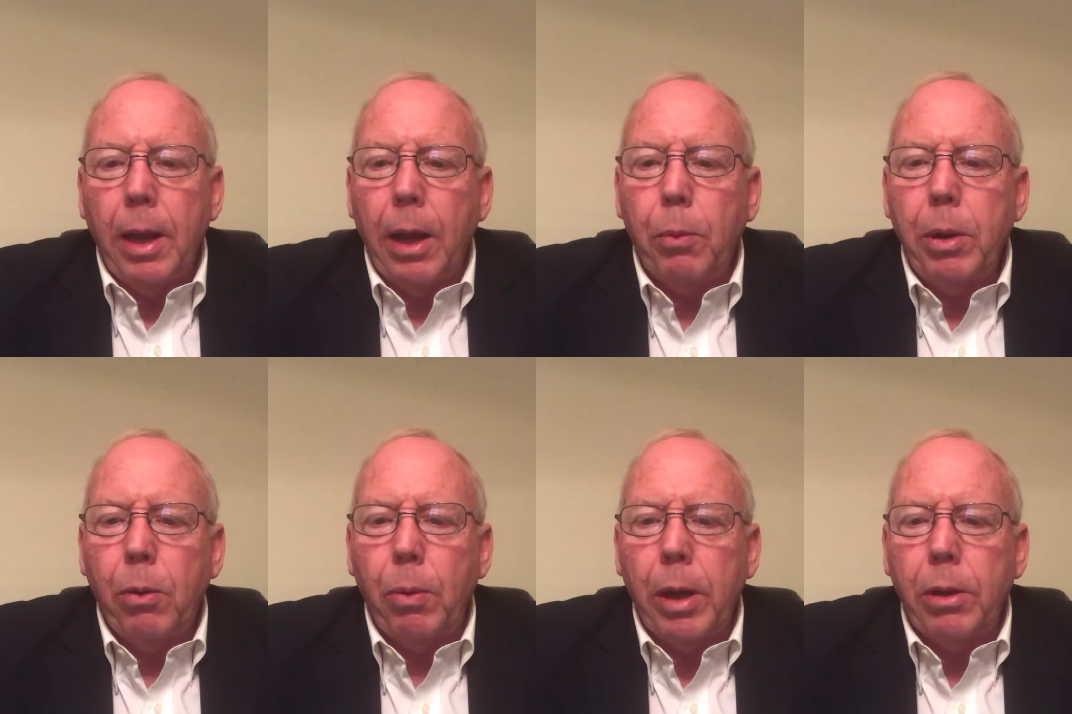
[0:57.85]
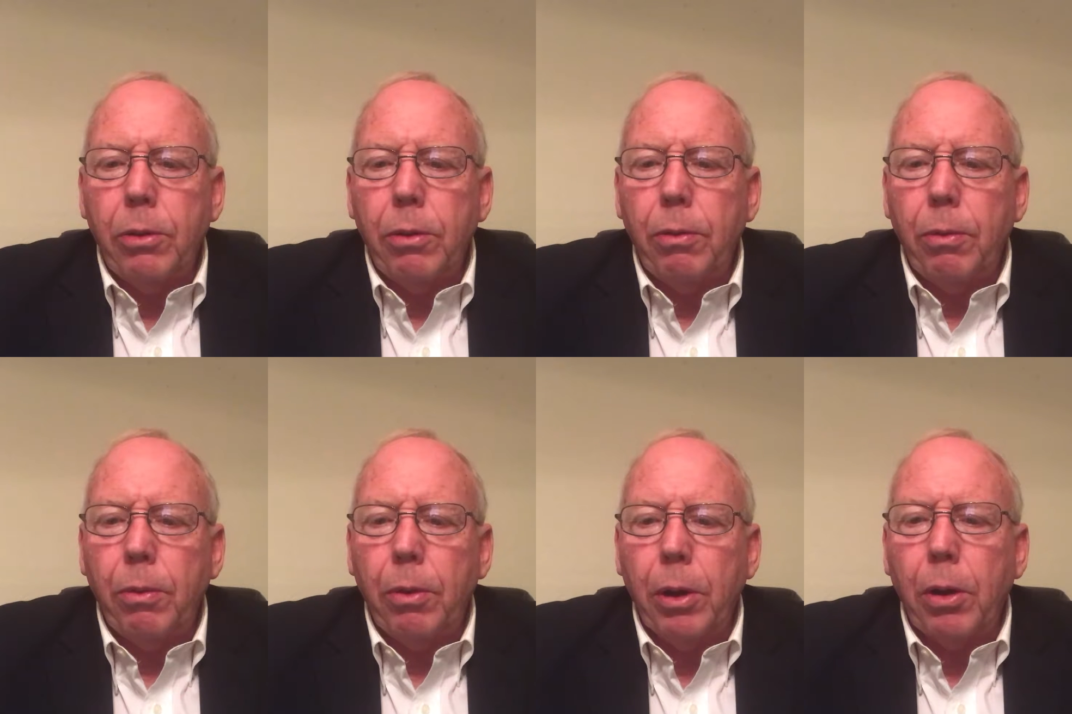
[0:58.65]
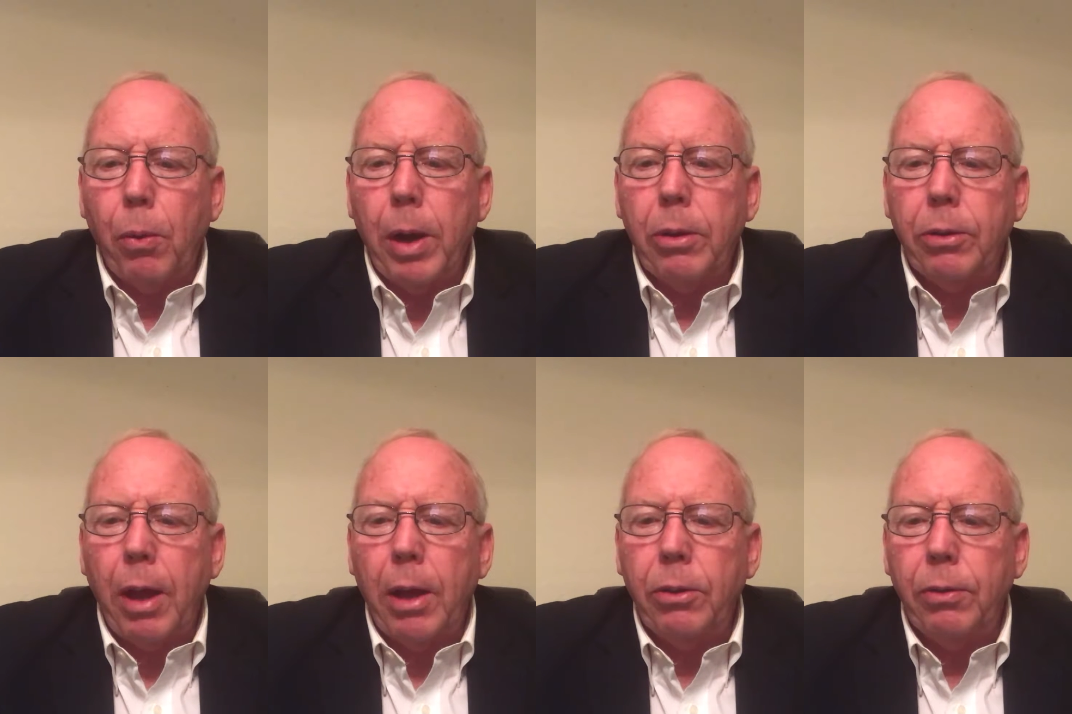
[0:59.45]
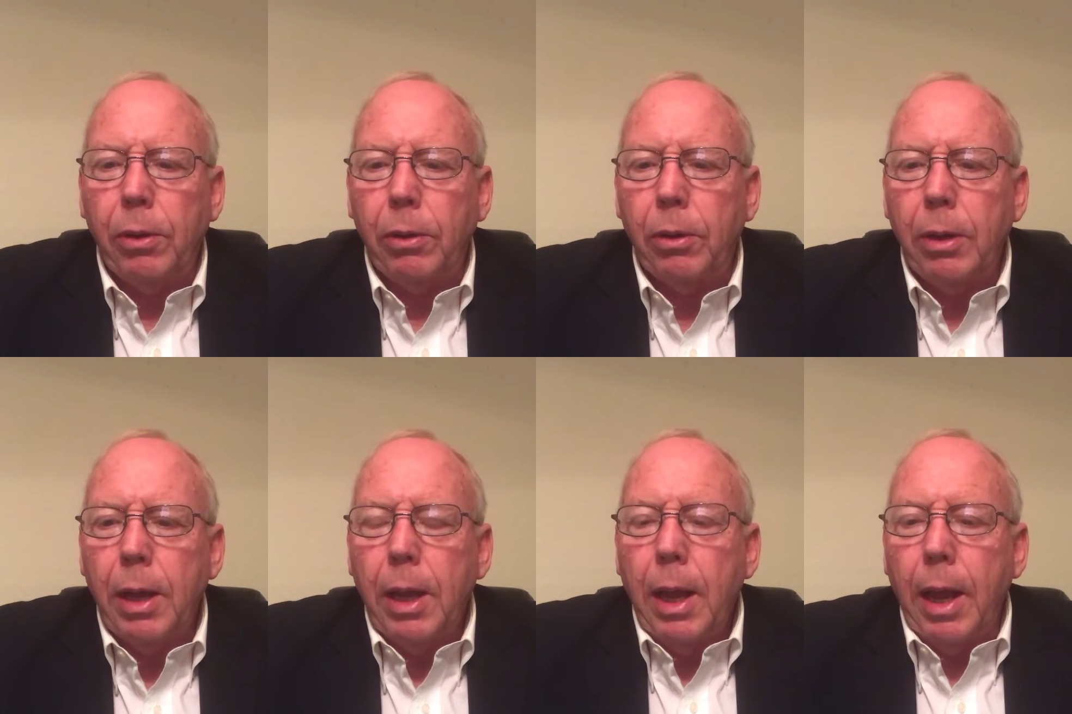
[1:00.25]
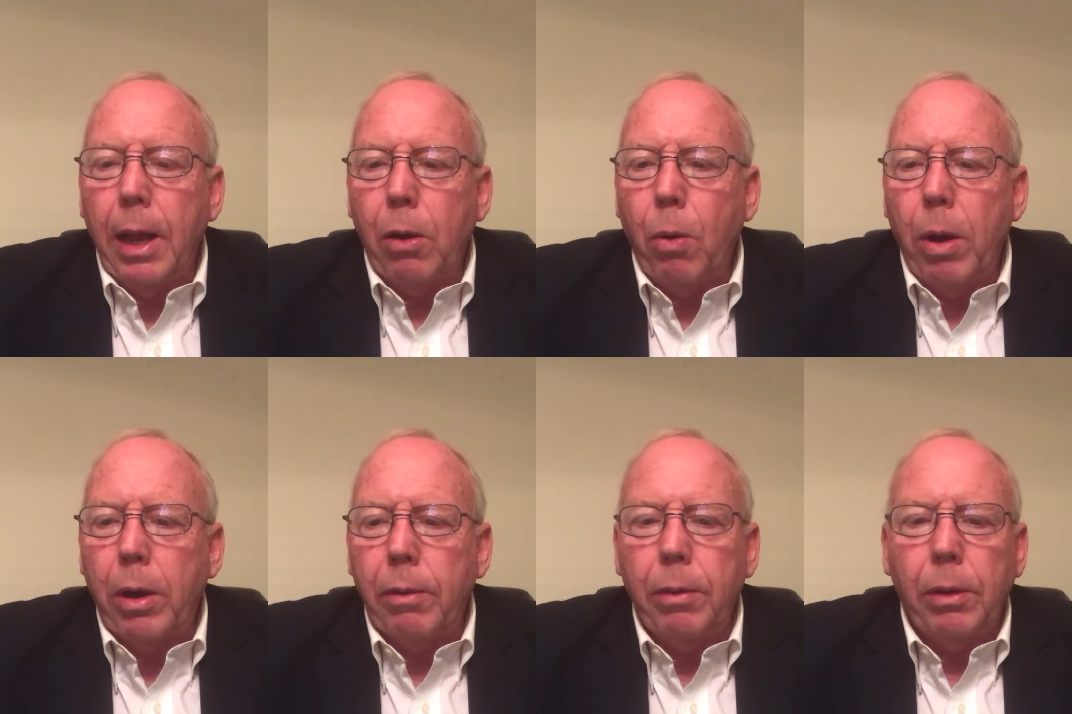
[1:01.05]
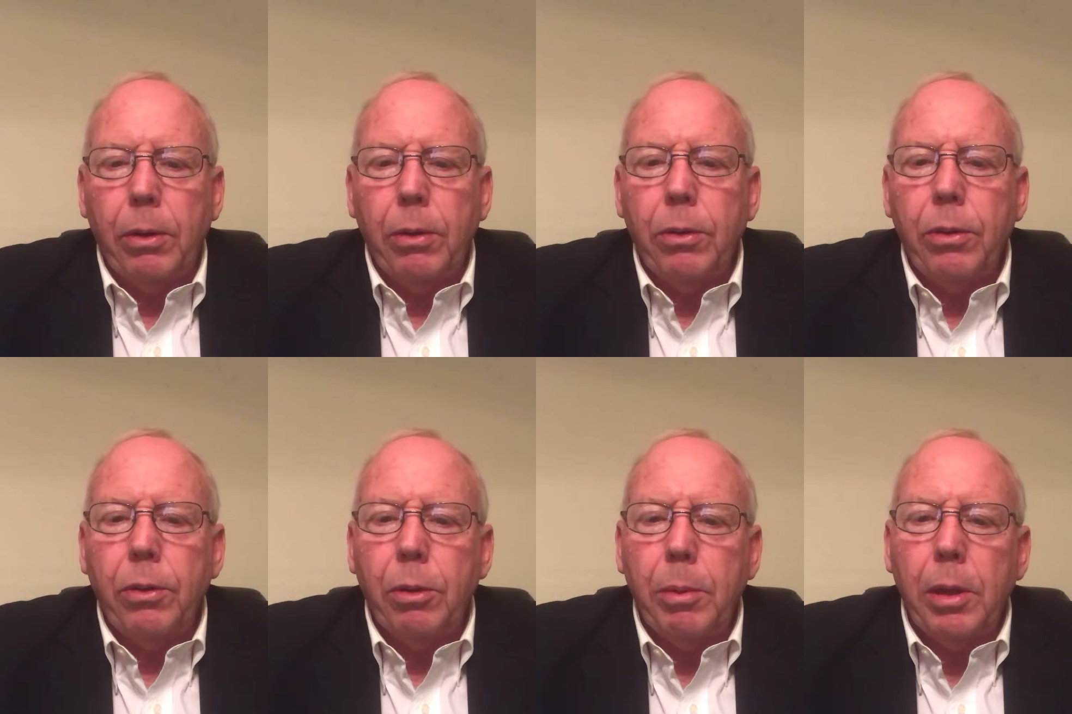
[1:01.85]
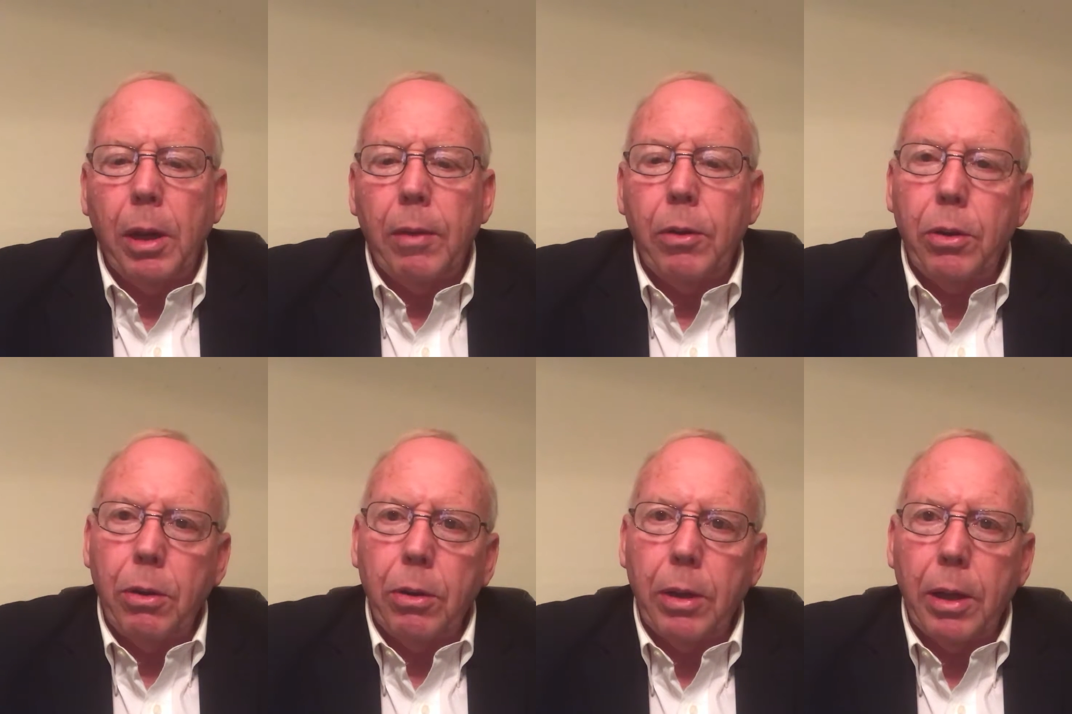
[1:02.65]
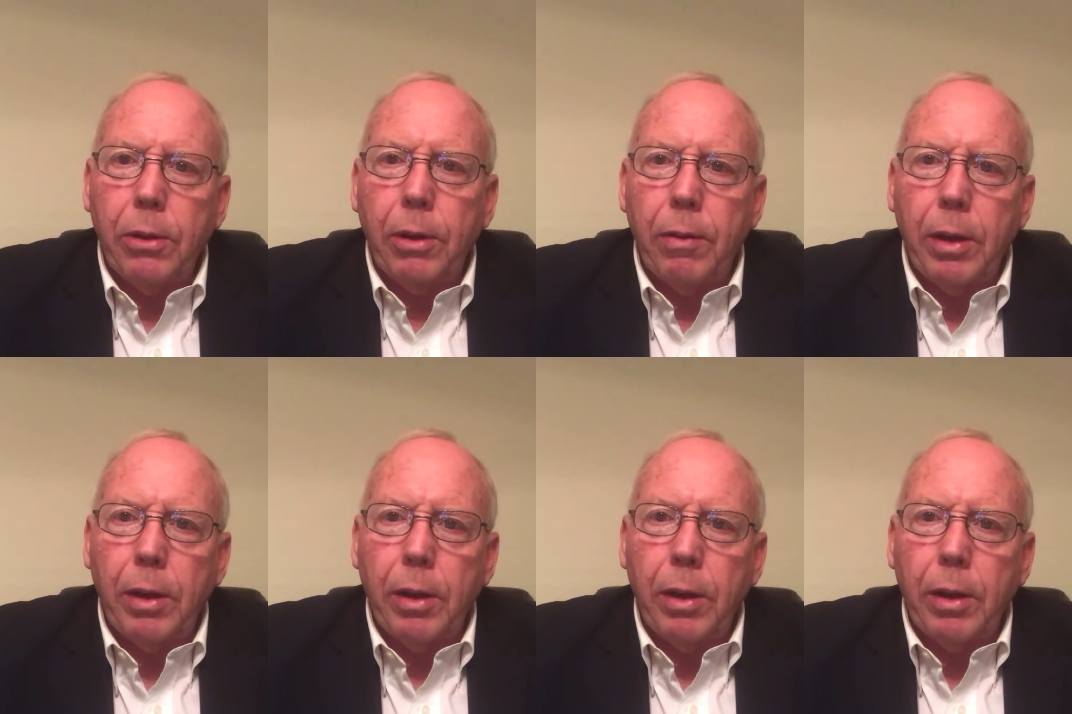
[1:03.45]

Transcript: and we arrange for the correct size filter and quantity of filters to be delivered to your tenants